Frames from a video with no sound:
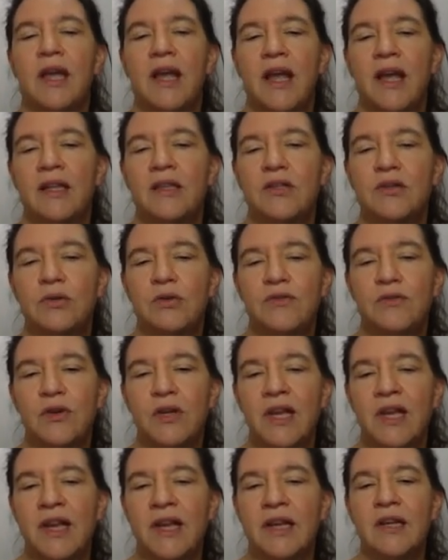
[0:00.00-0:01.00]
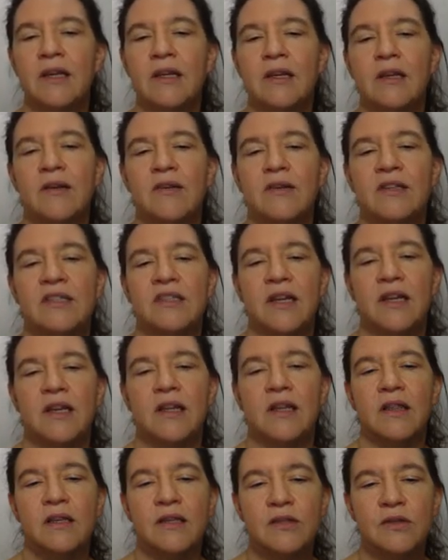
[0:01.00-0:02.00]
And so if you're taking, say,
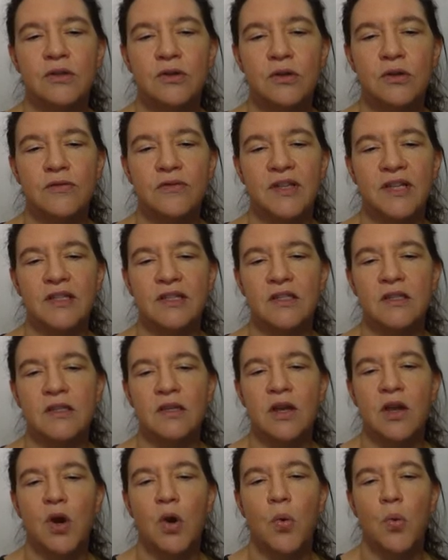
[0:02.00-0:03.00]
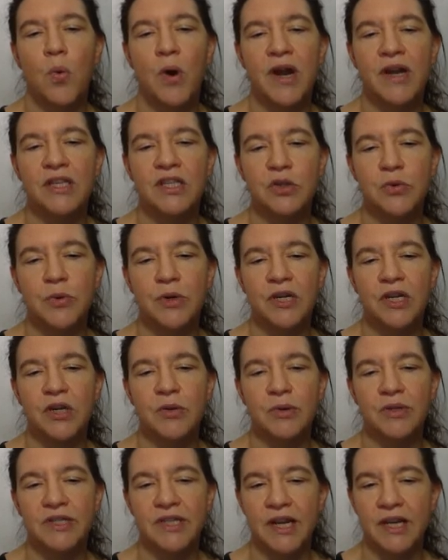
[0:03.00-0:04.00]
this curve, that's y squared
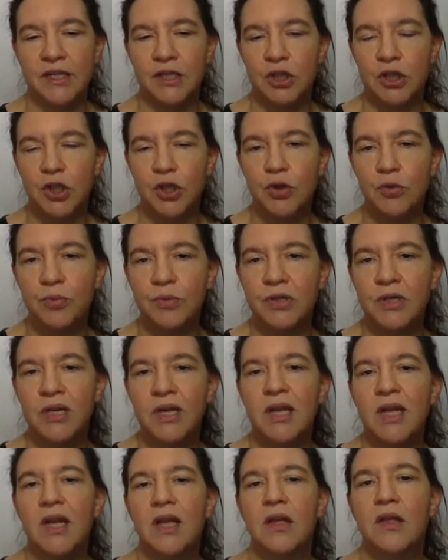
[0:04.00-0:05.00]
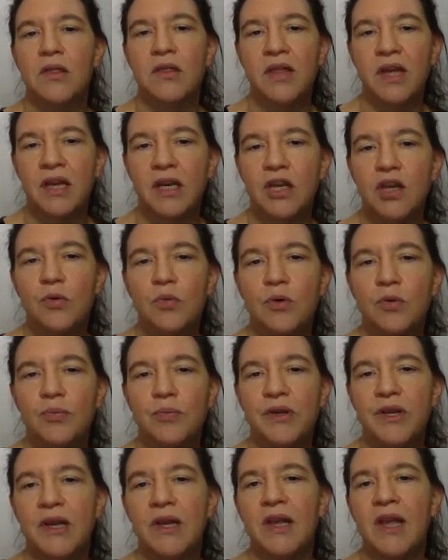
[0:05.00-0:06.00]
equals x cubed, then you would
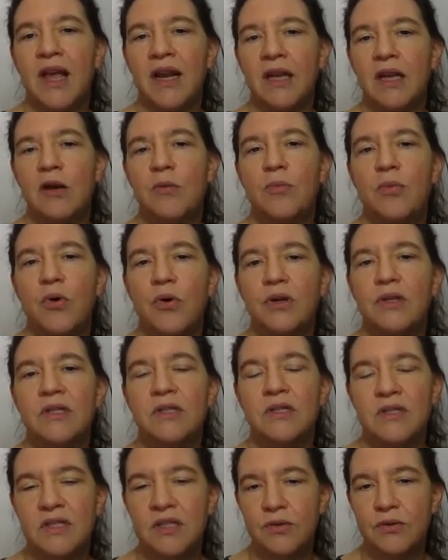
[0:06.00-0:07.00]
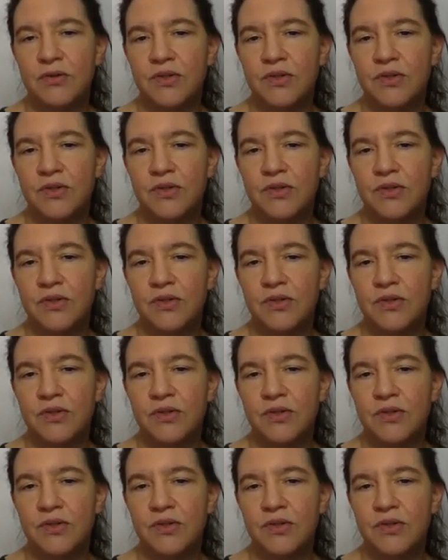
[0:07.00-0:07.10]
be getting a point 0,